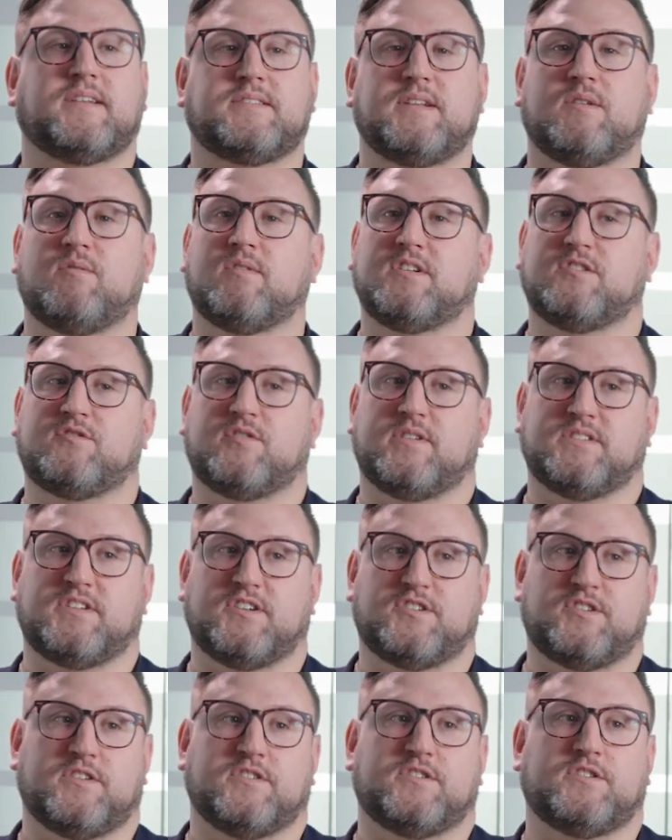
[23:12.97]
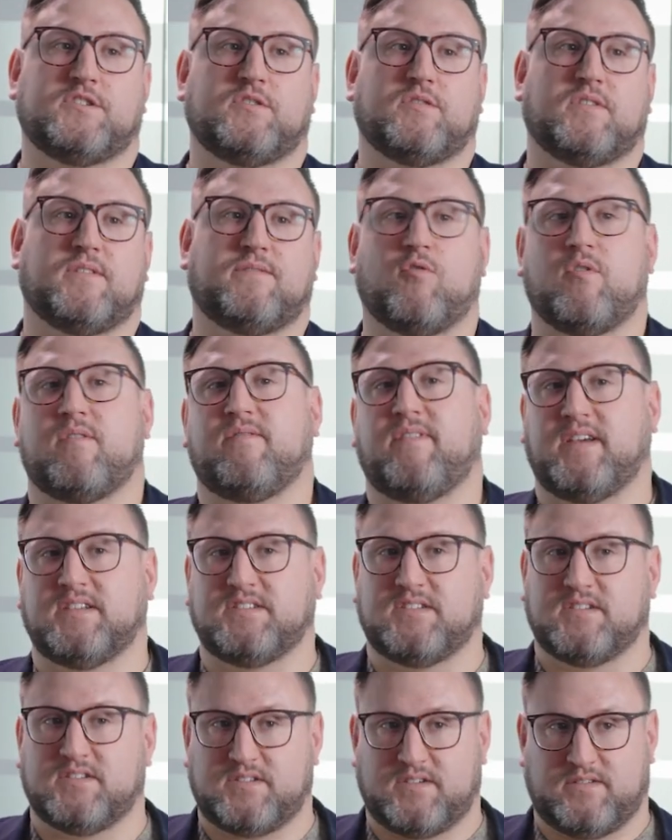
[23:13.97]
I want to transition to the 4
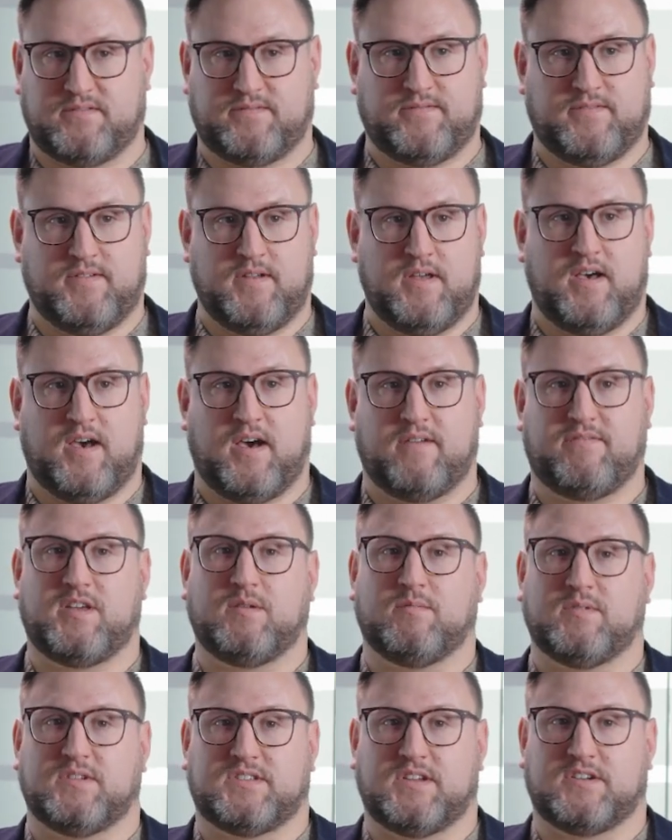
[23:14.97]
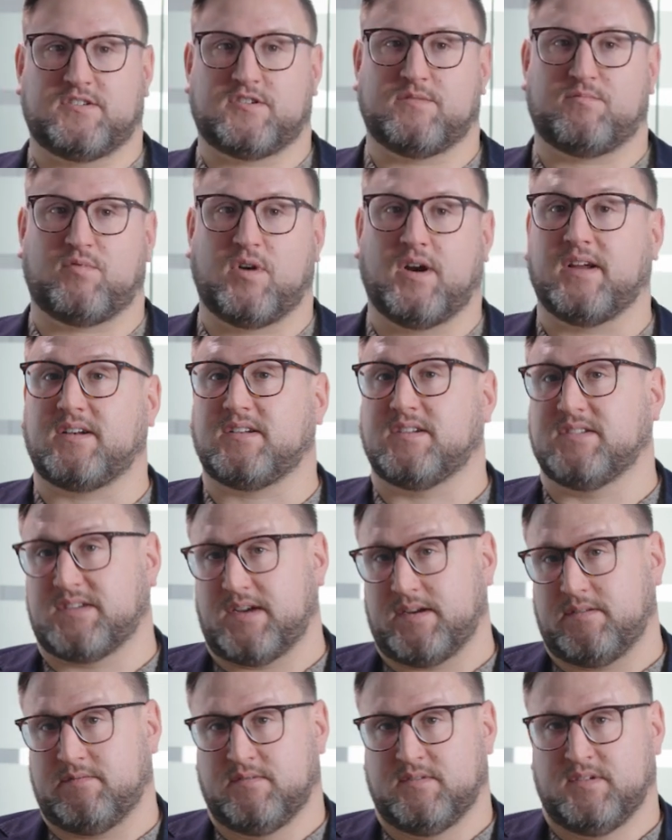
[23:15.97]
phases of human-centered product
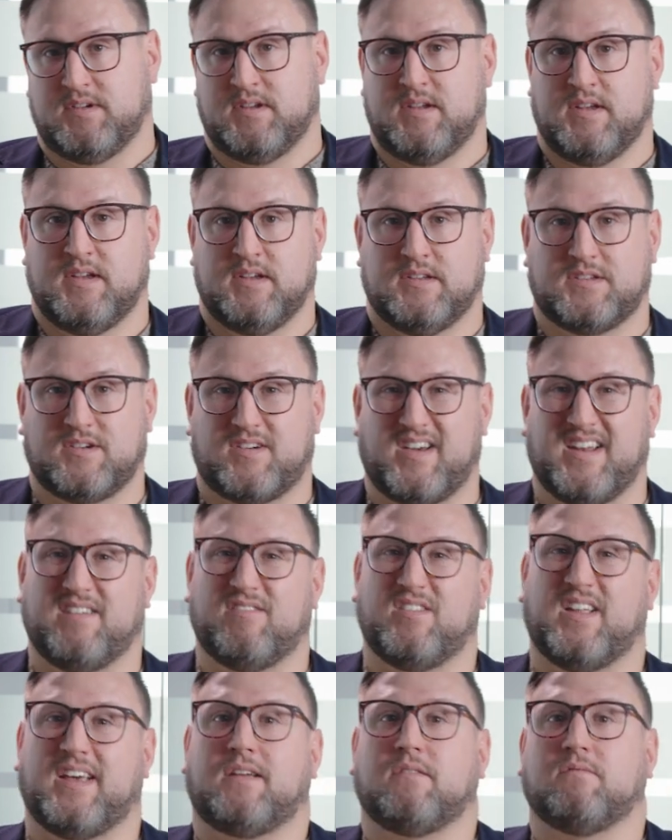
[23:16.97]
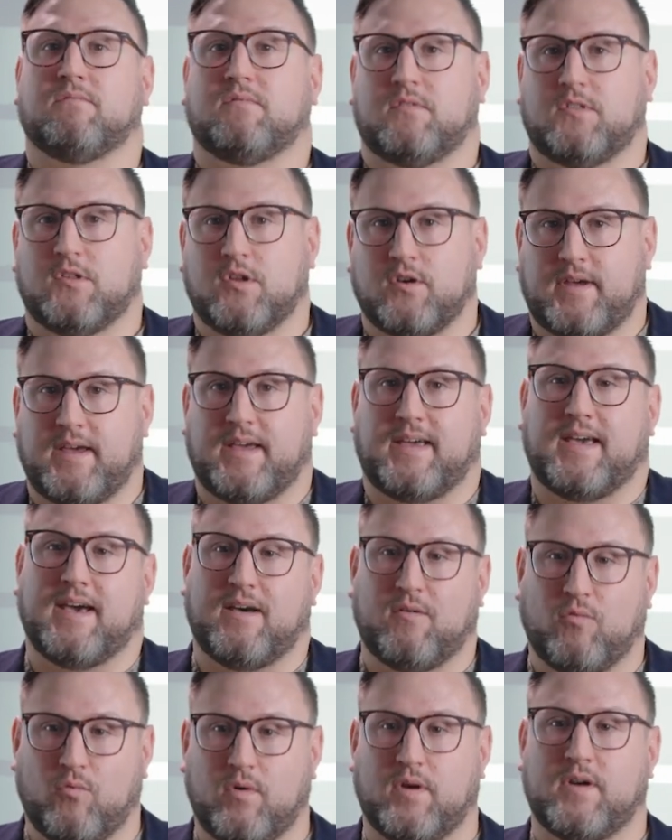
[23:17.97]
design. So kind of like looking
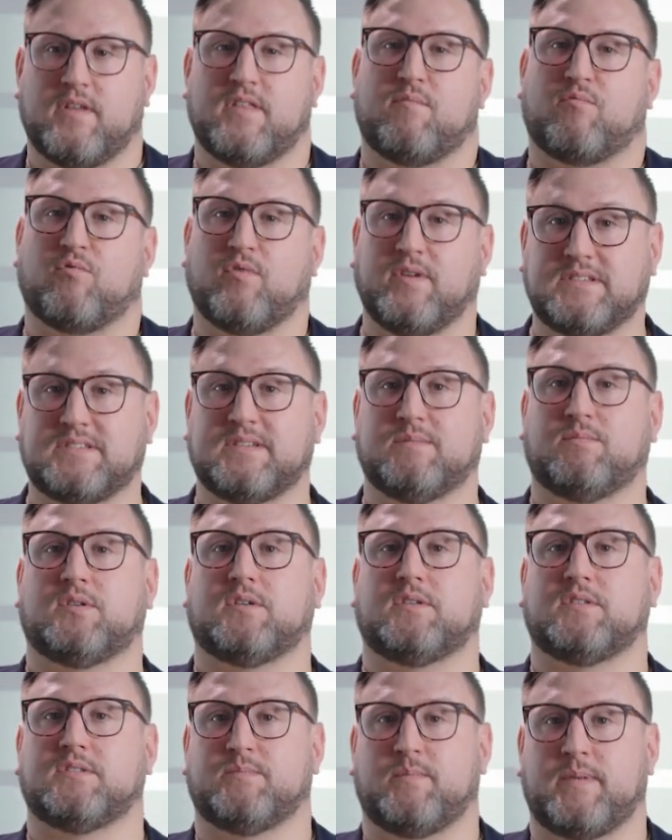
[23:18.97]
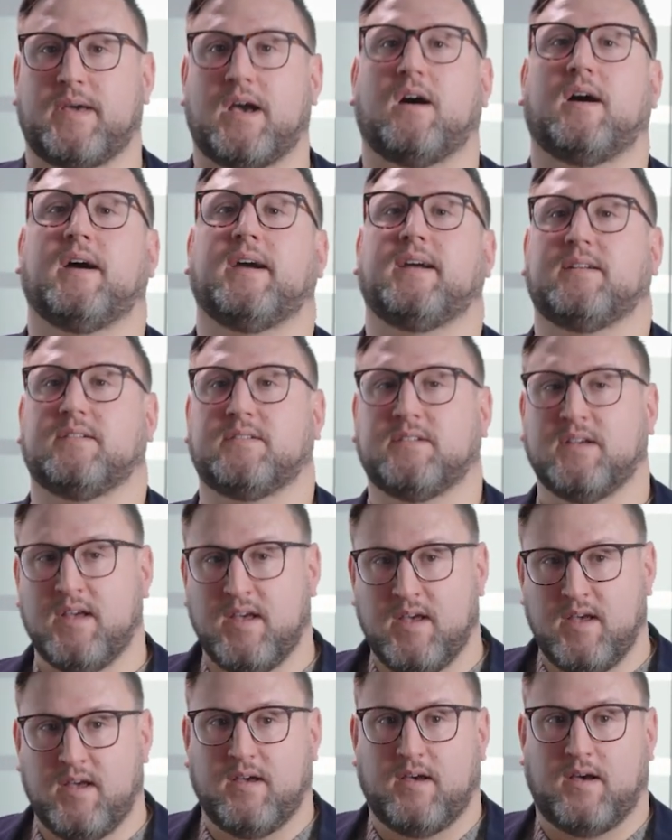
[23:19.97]
at what are the principles behind
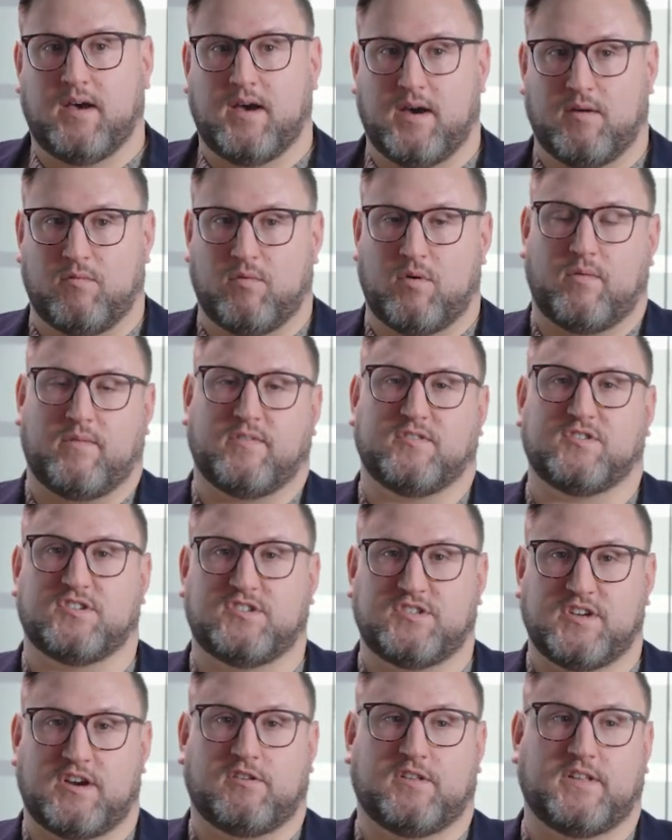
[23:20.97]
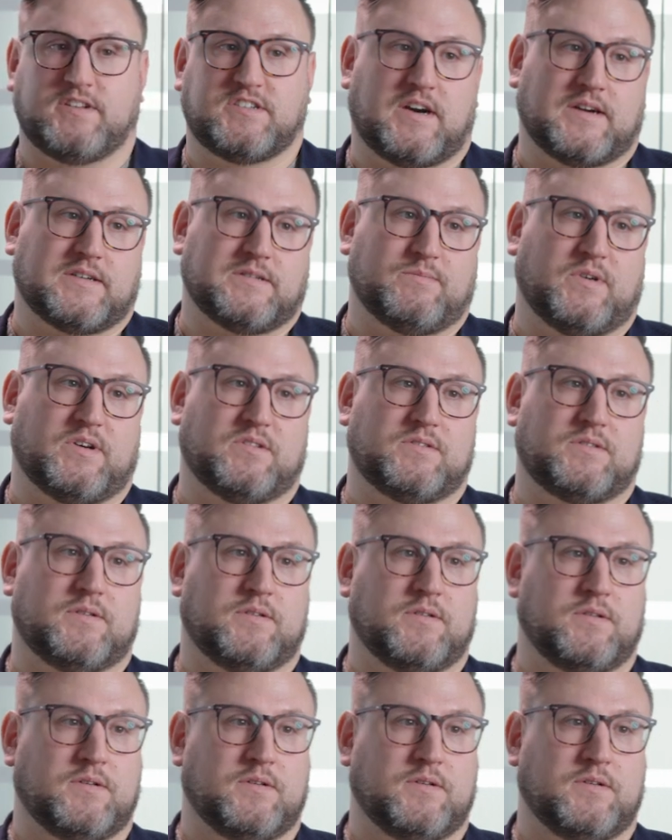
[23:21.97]
what we just generally talked about.